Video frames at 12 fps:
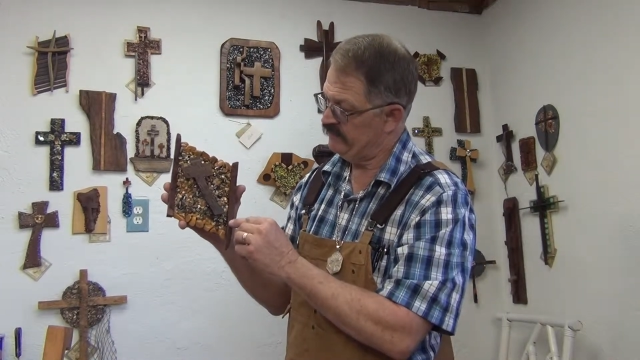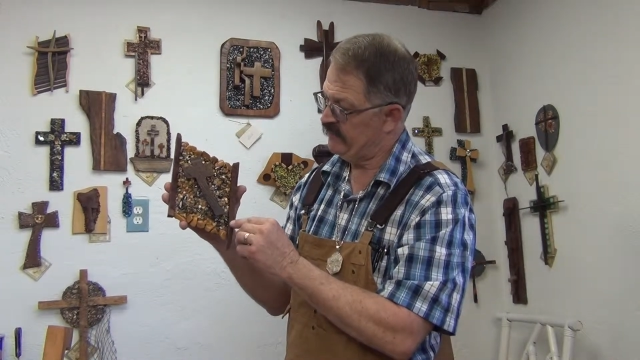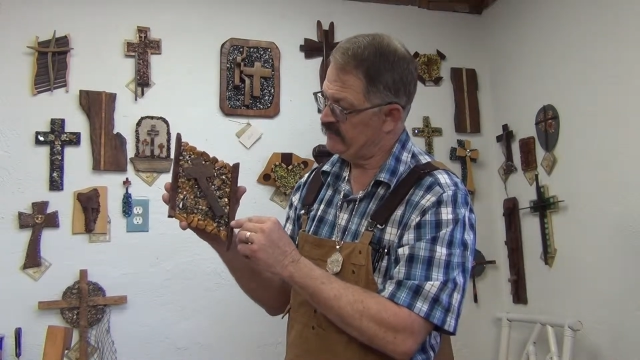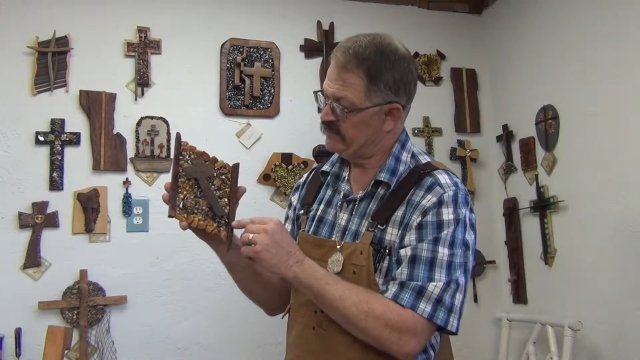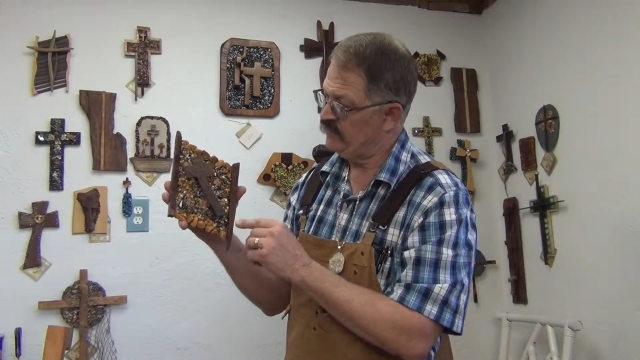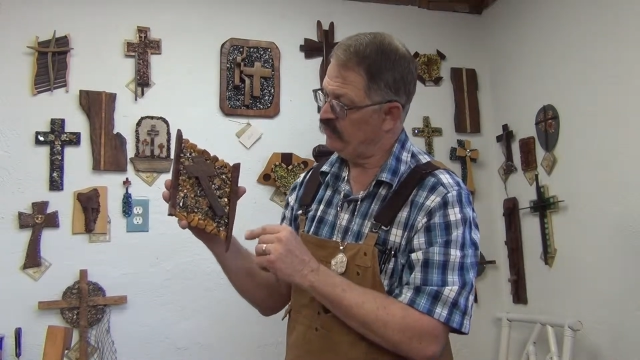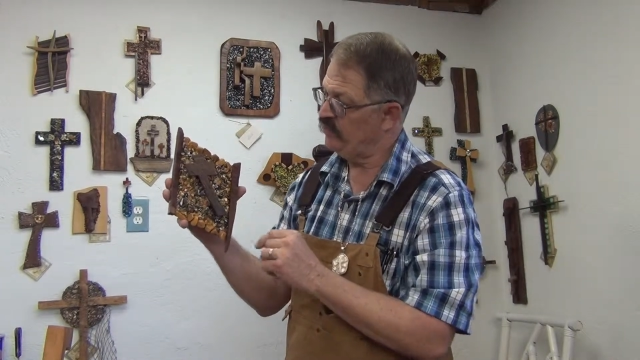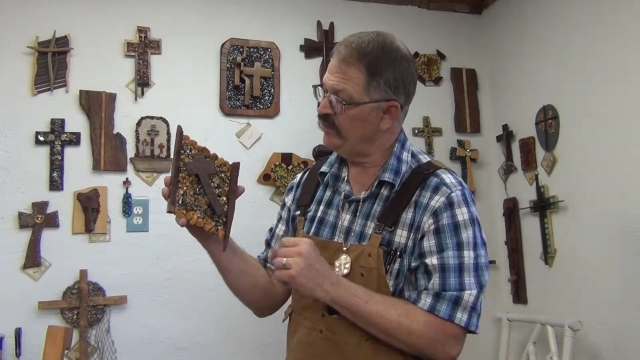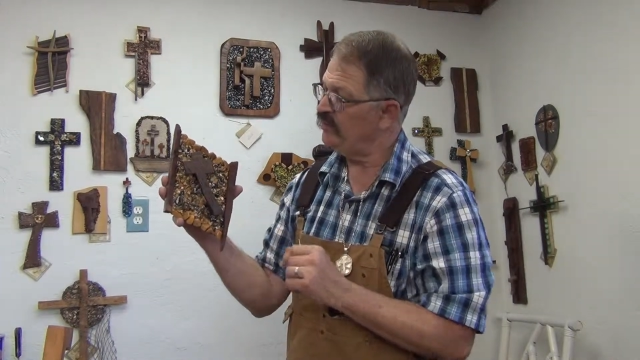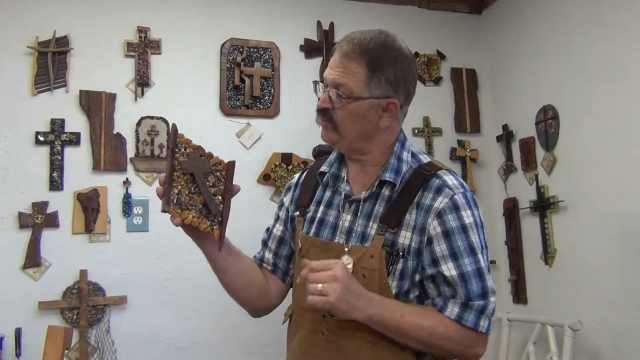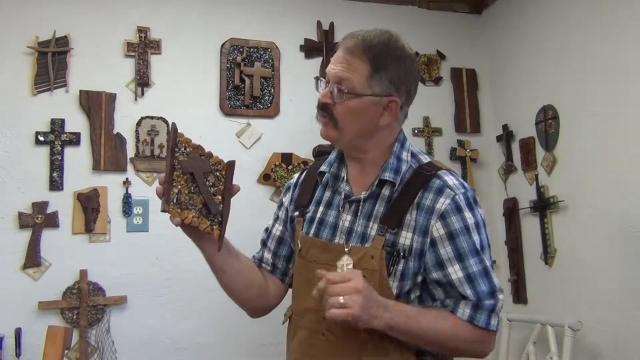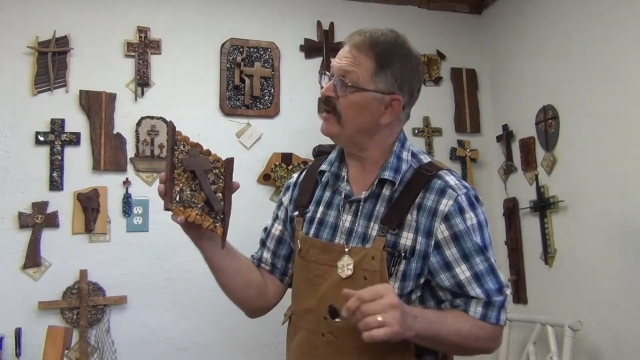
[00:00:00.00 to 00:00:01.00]
I've got some
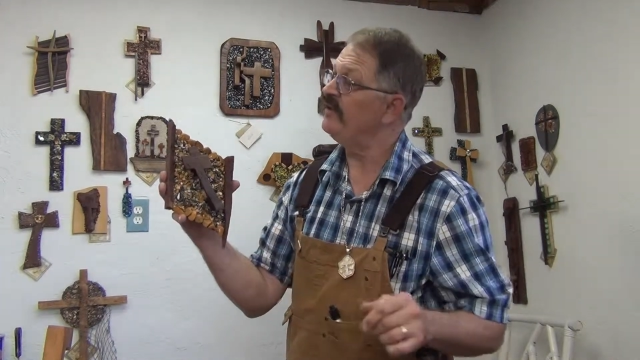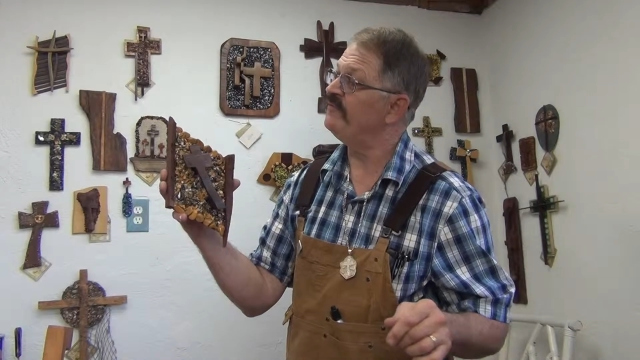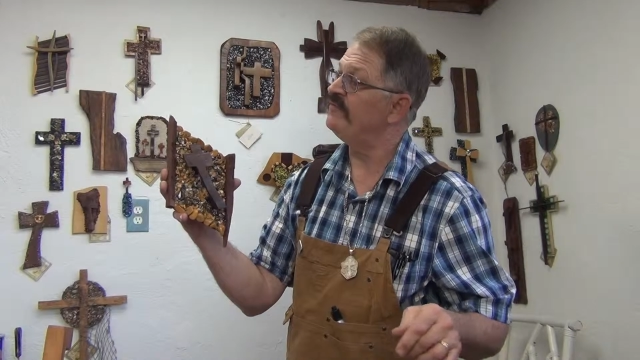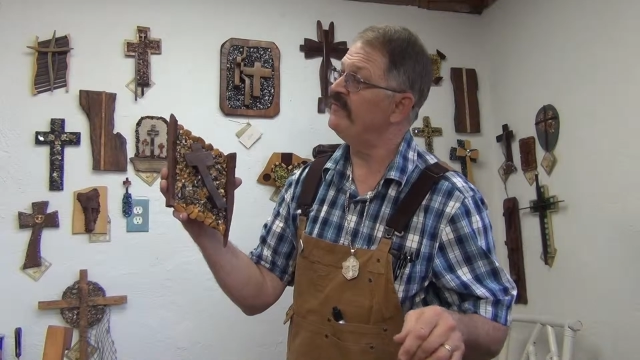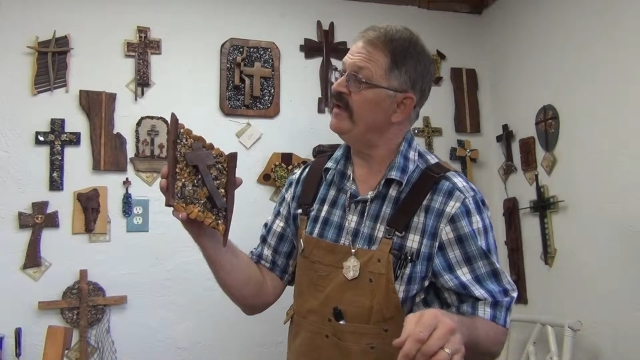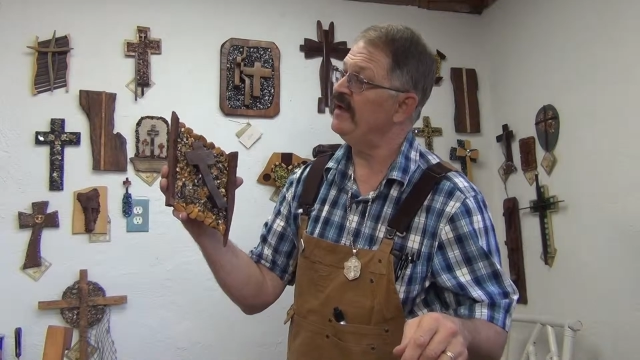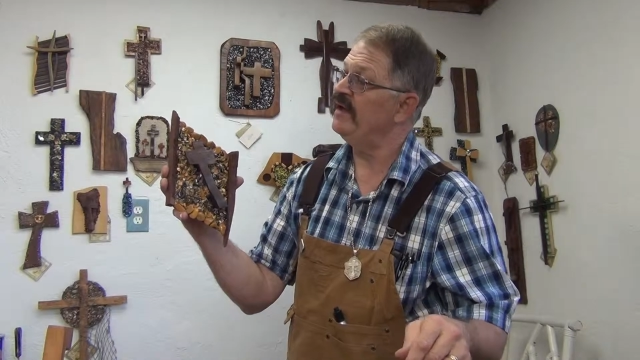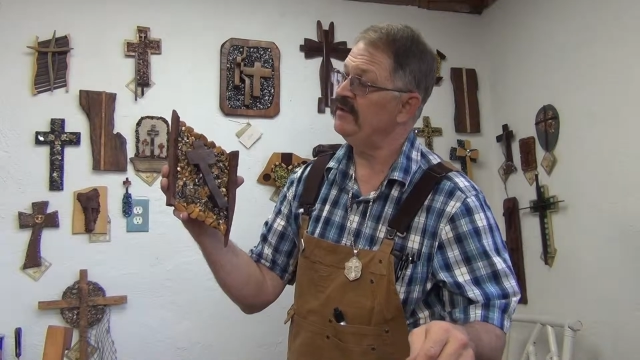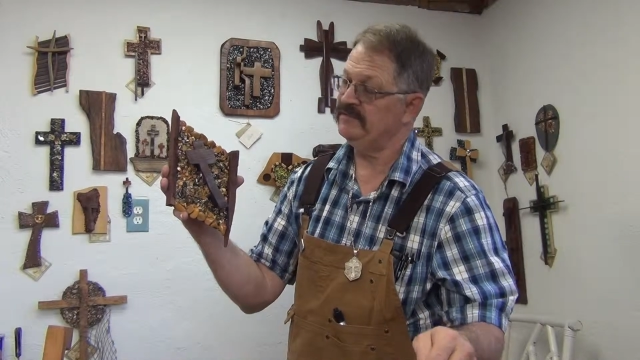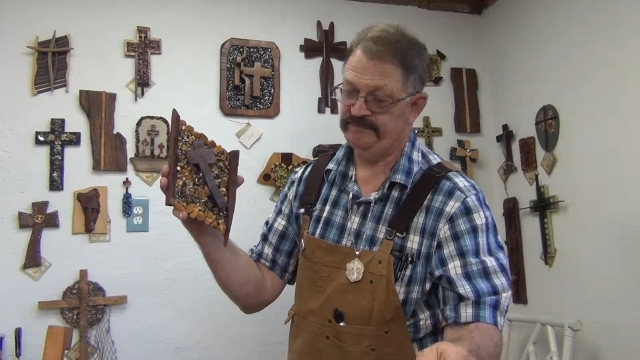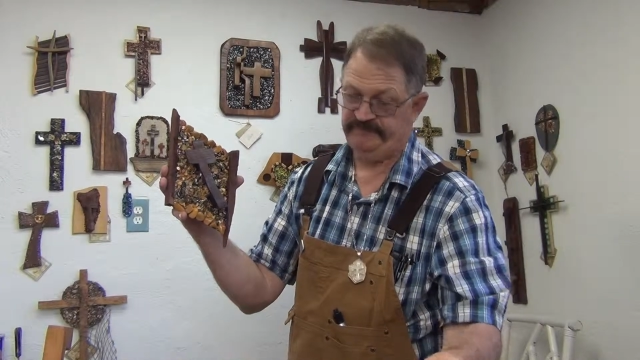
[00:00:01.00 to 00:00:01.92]
real rough uh,